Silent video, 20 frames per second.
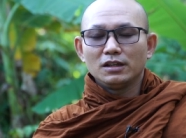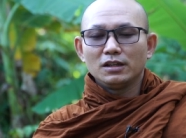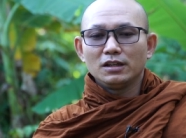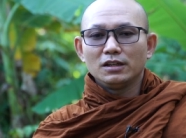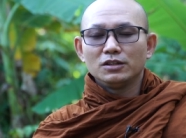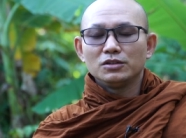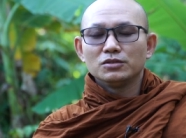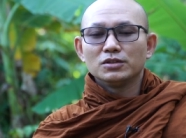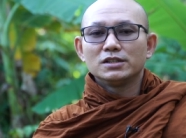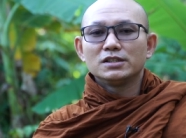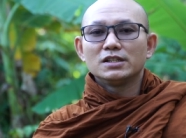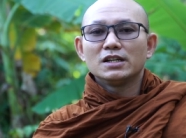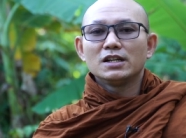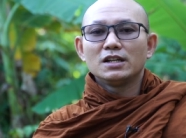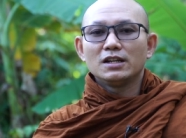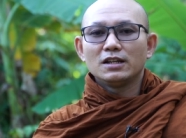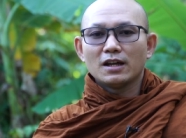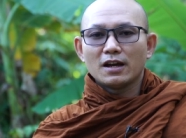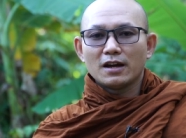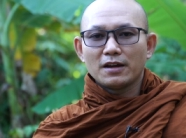in your
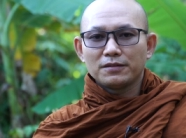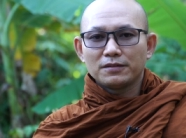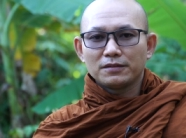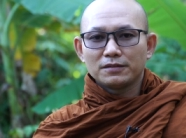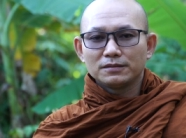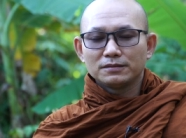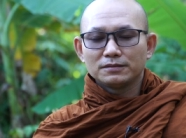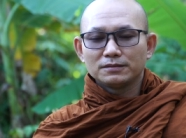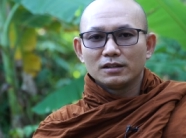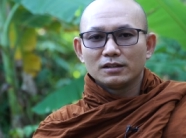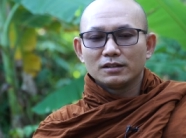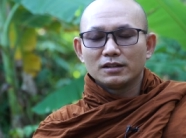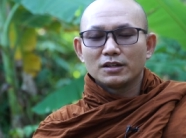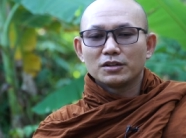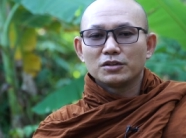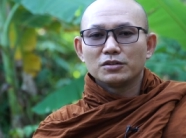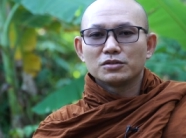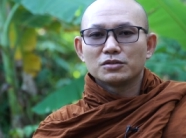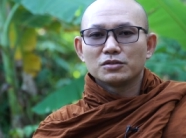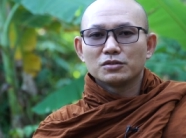daily life.
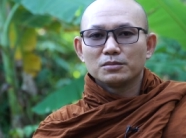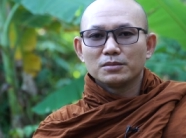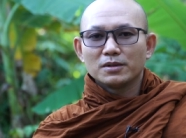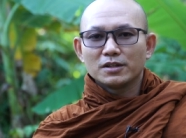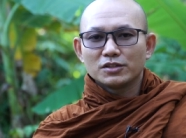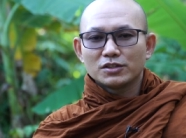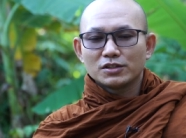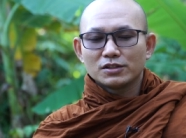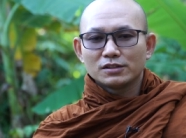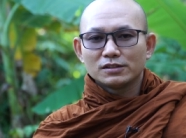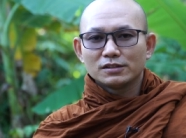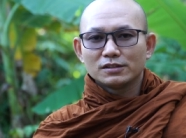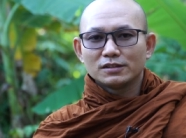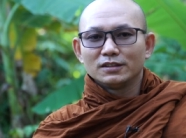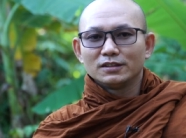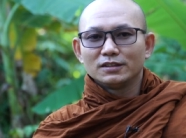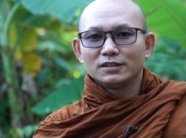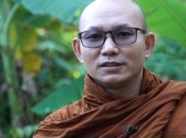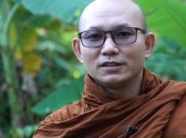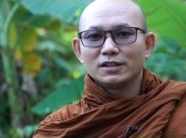Thank you so much.
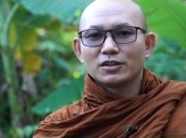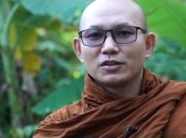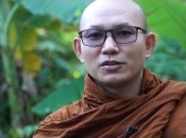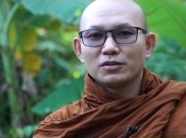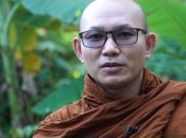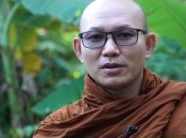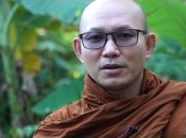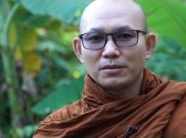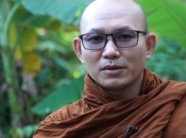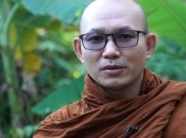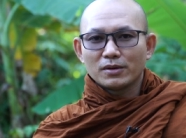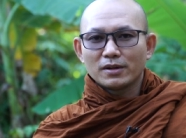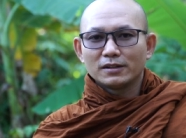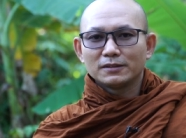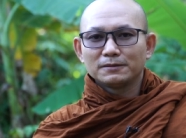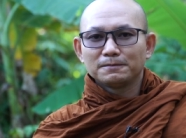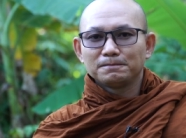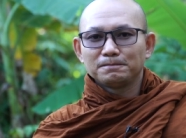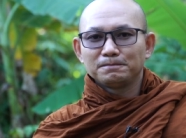Thank you, everyone.